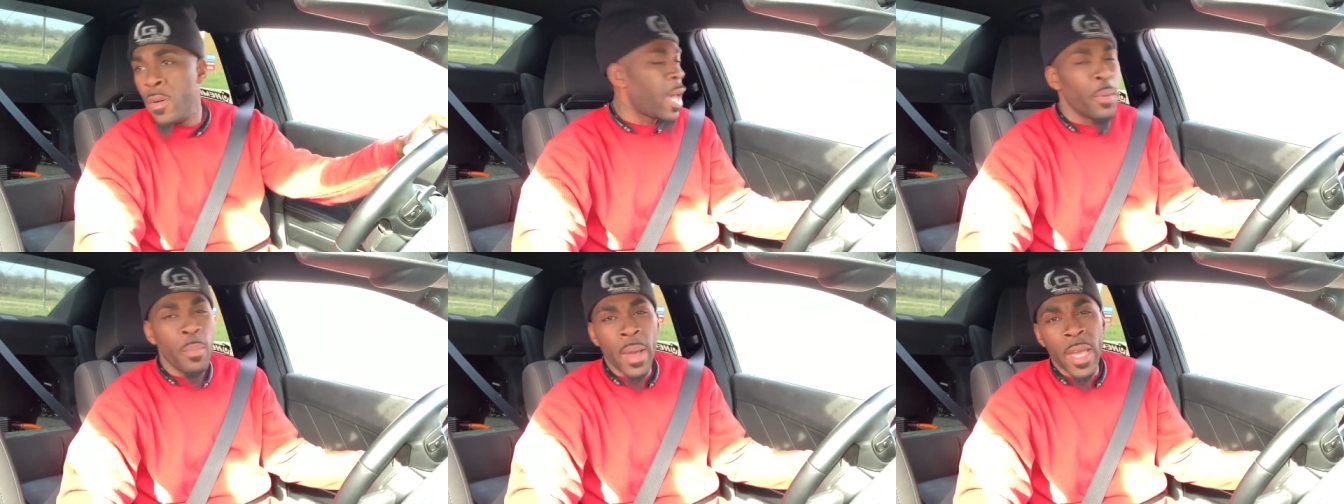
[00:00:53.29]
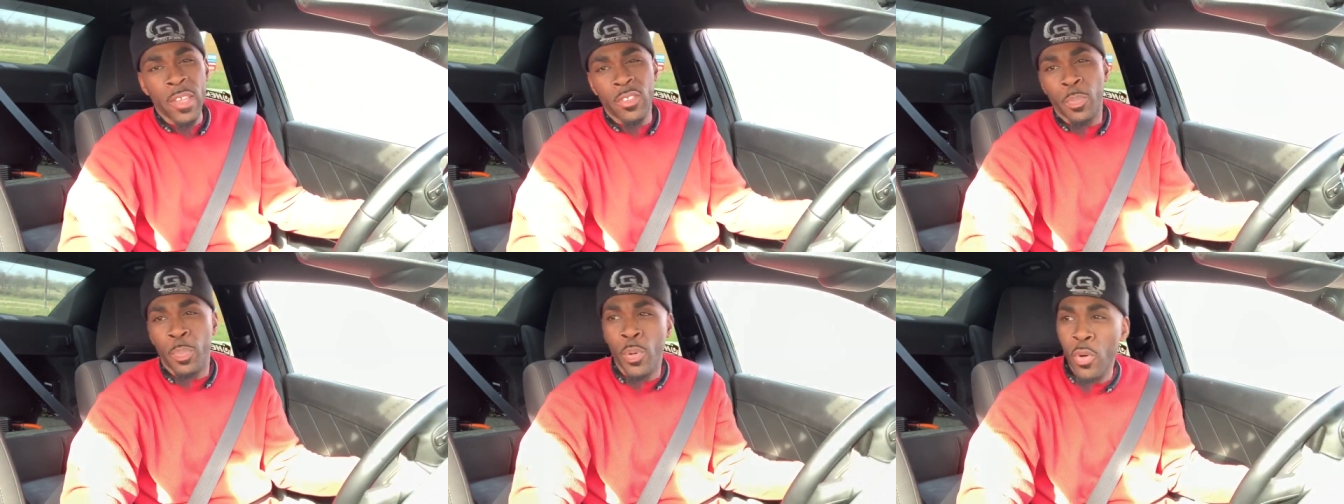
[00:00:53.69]
Not a
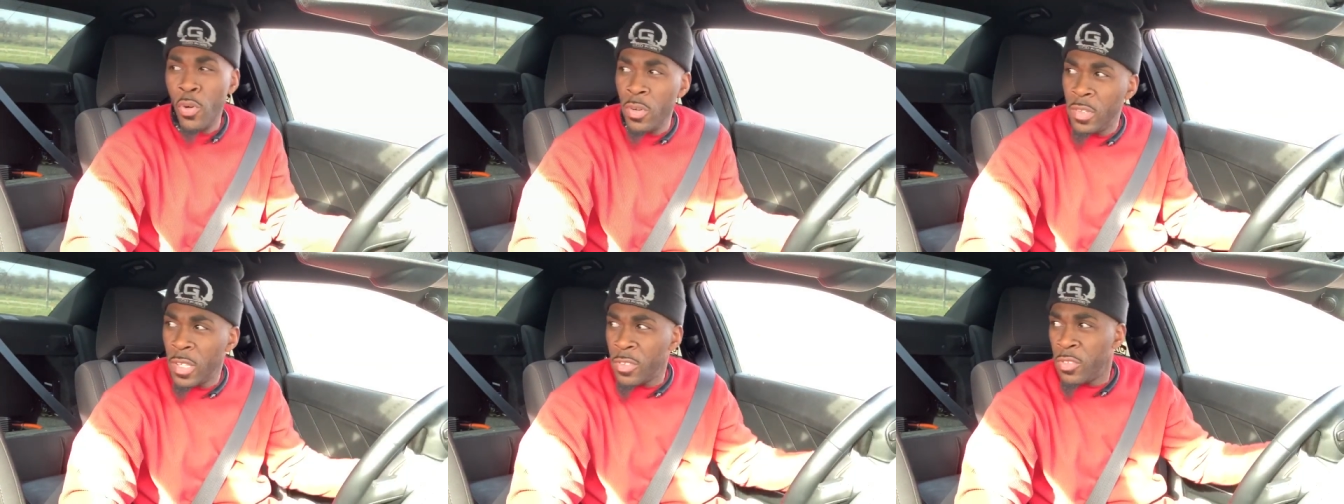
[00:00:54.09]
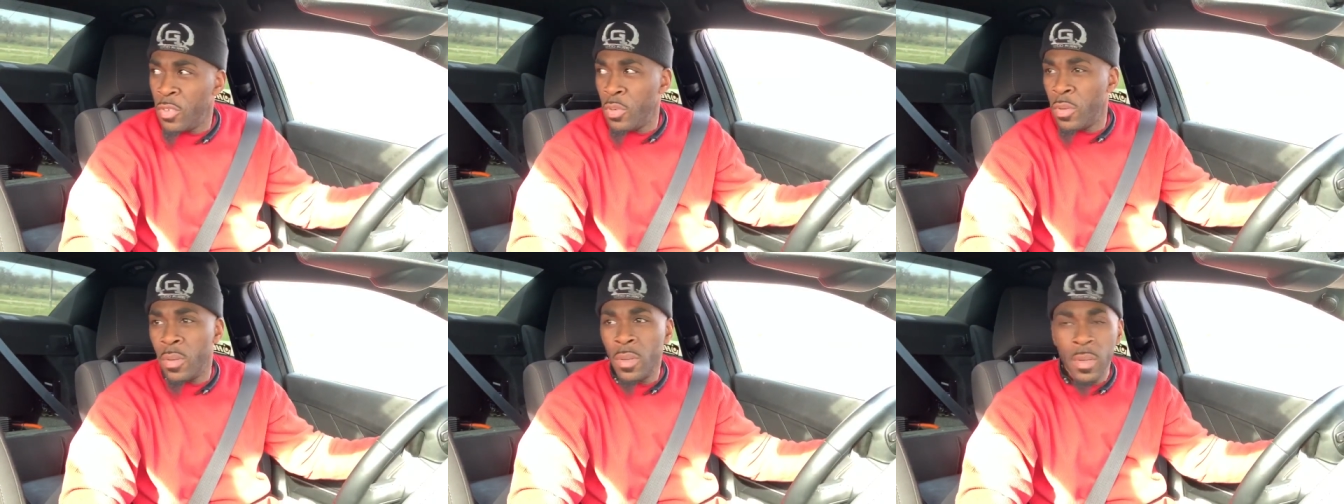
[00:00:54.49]
major pool, just so
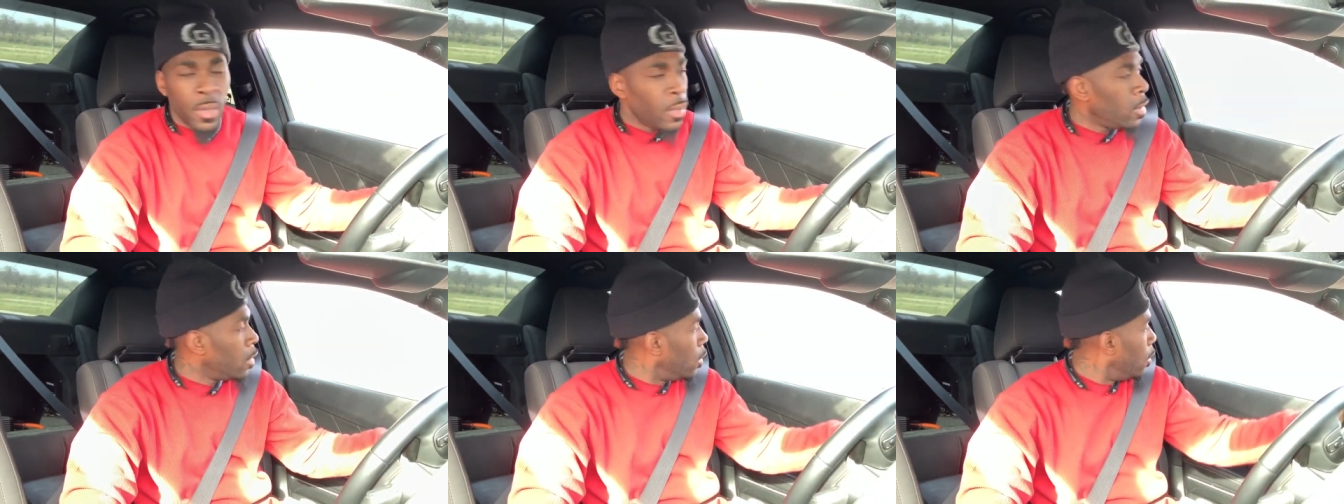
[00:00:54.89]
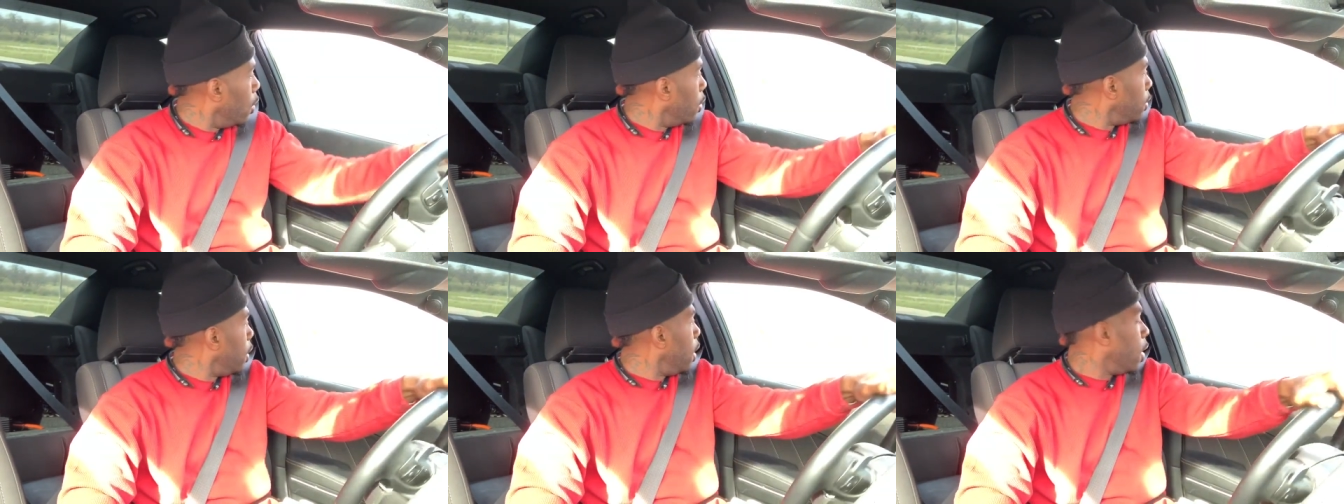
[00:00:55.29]
you can, you know
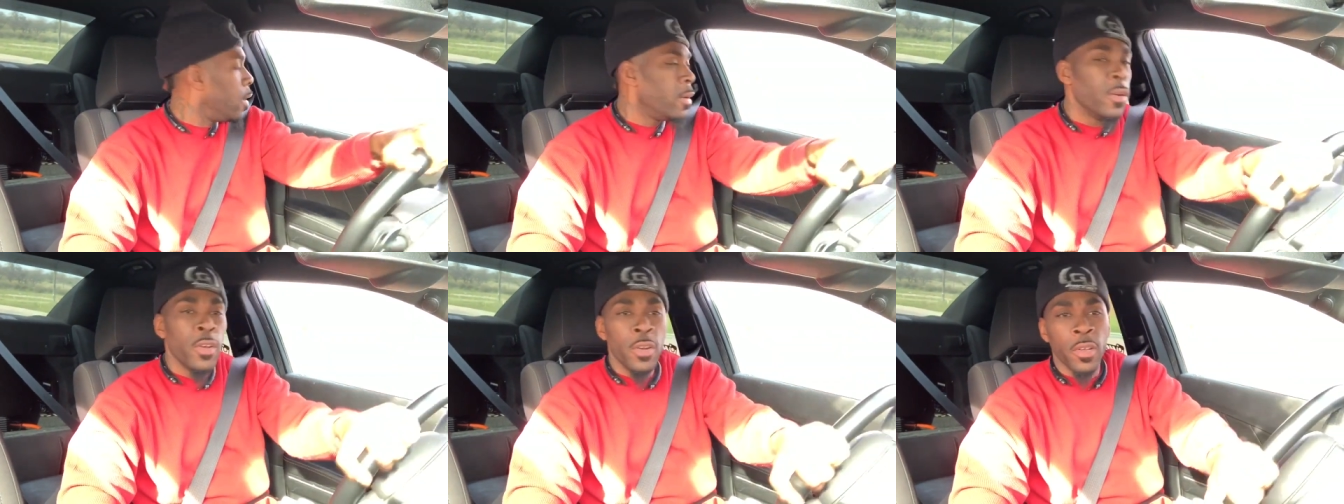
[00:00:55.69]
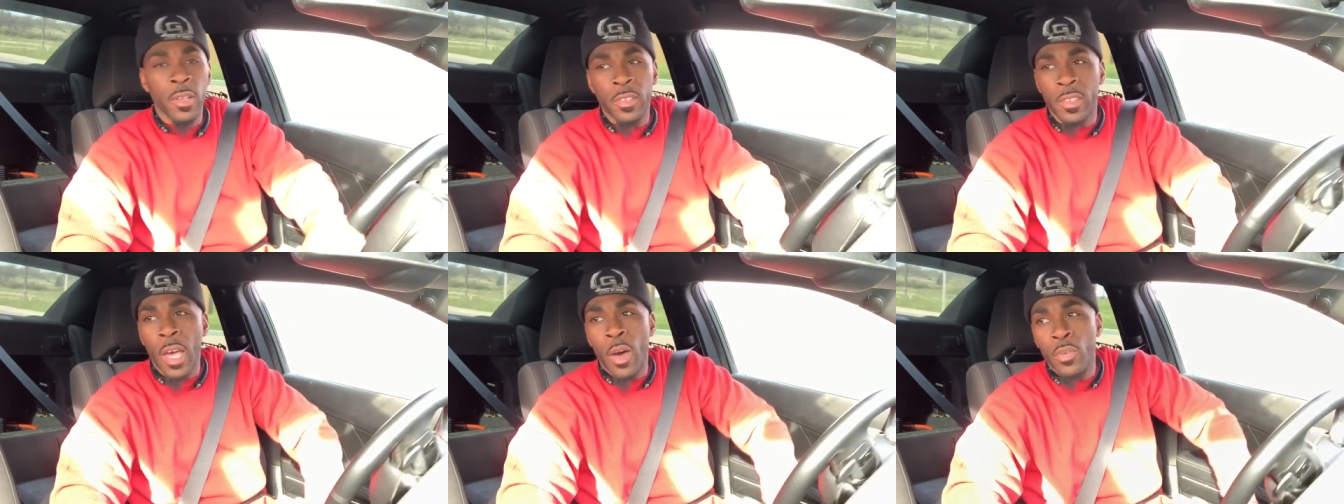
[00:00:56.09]
what I'm saying, hear the
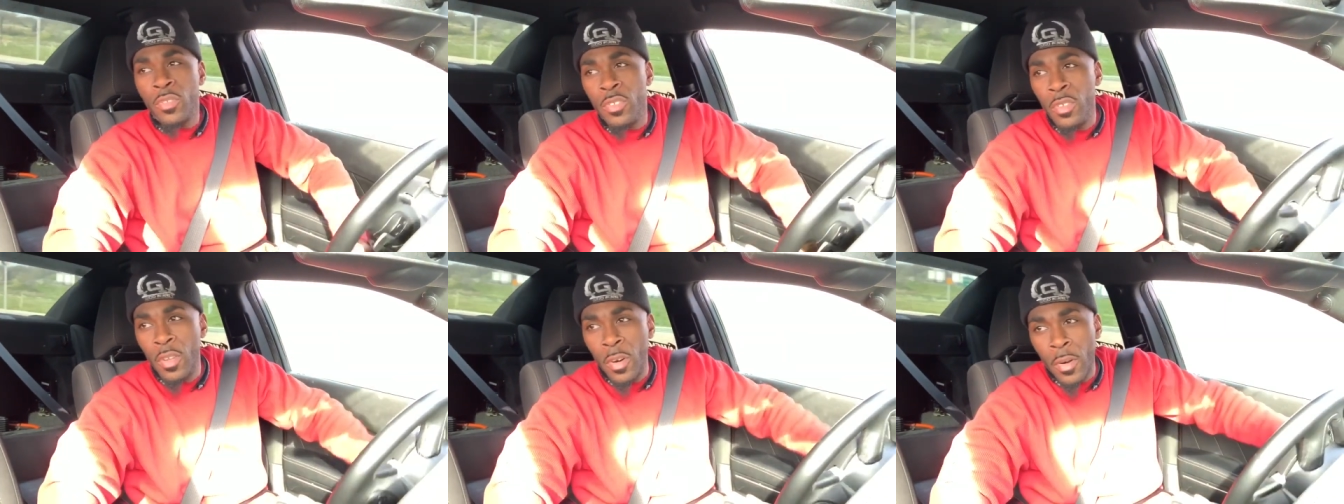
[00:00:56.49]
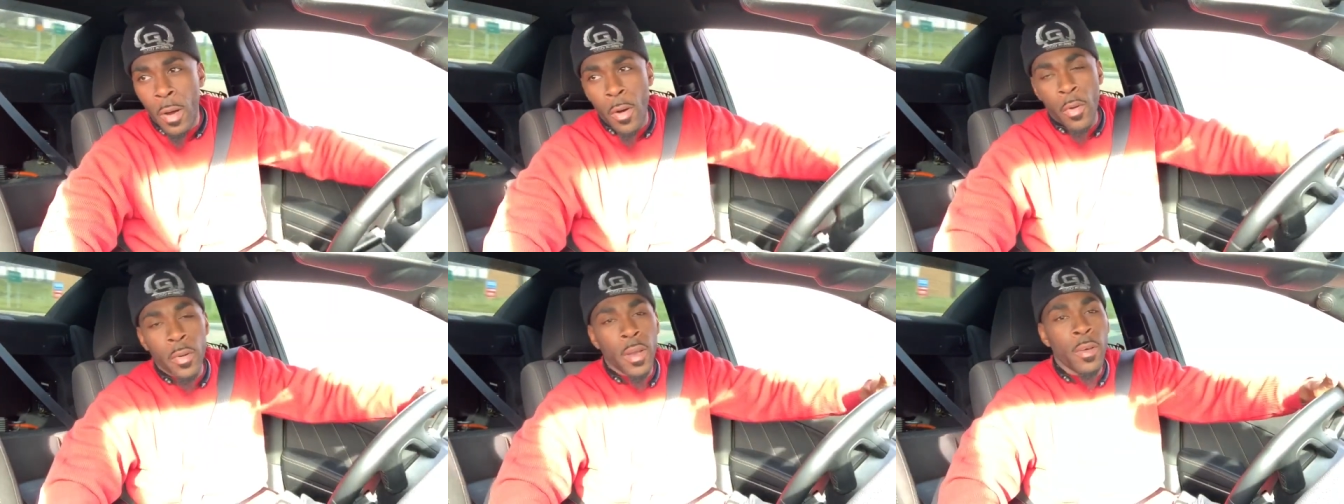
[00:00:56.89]
exhaust. You know, I
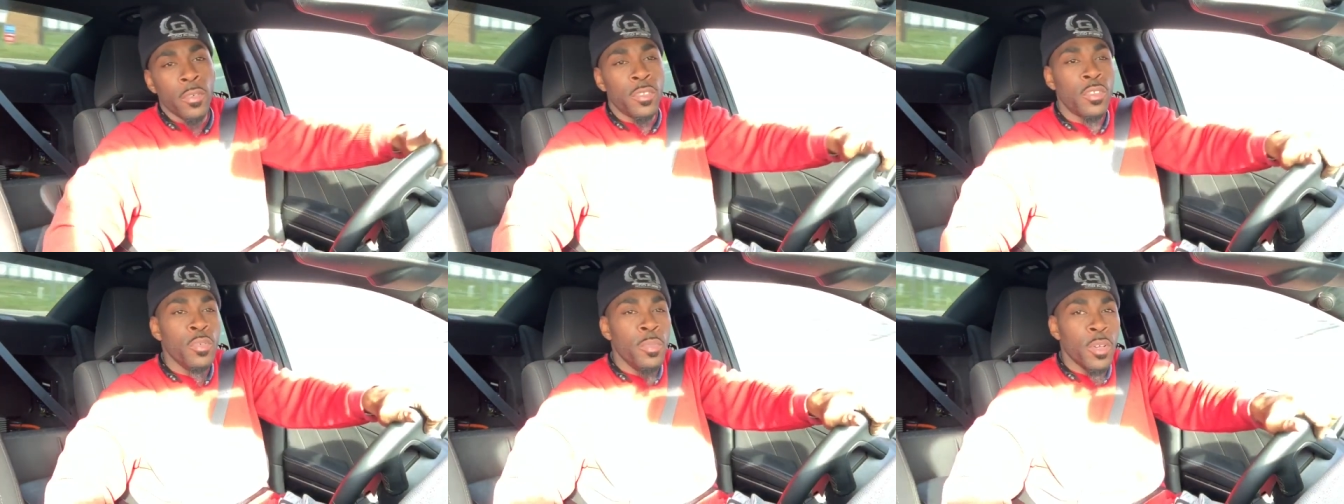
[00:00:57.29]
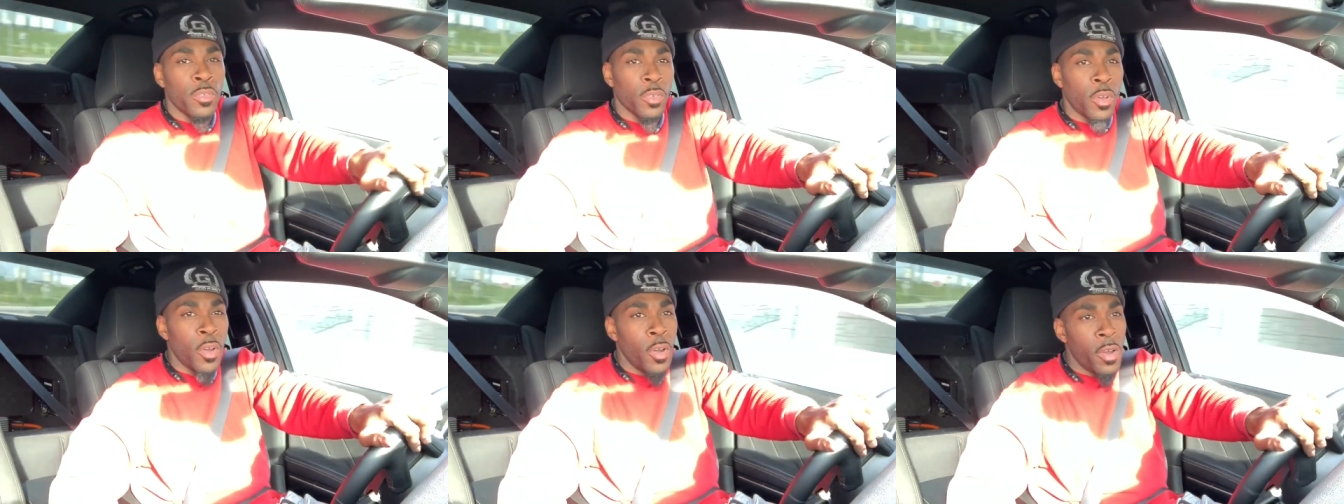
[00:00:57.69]
don't never too much
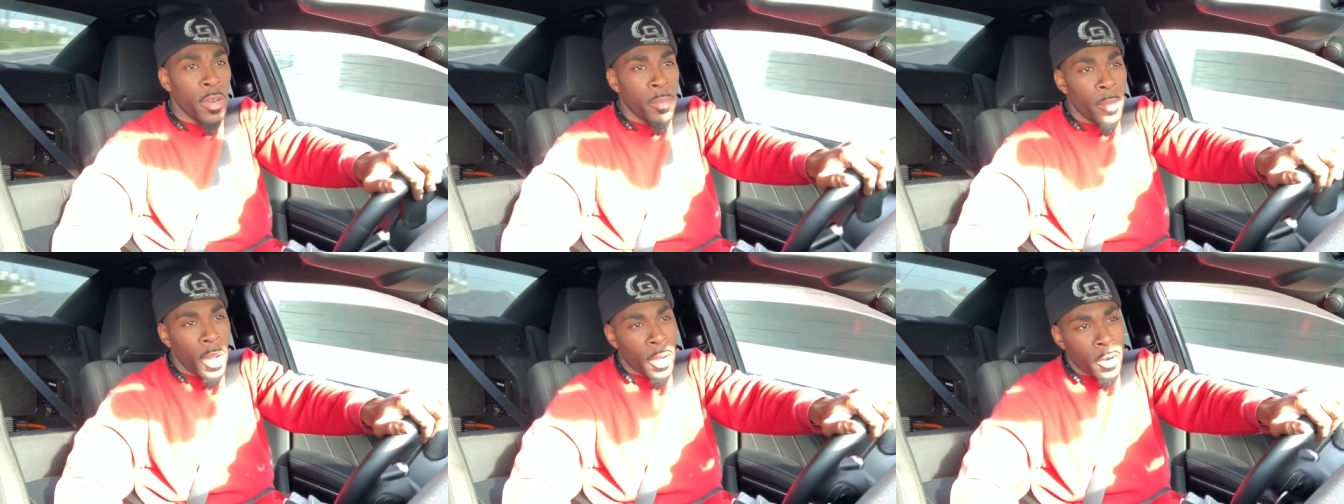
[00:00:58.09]
record in my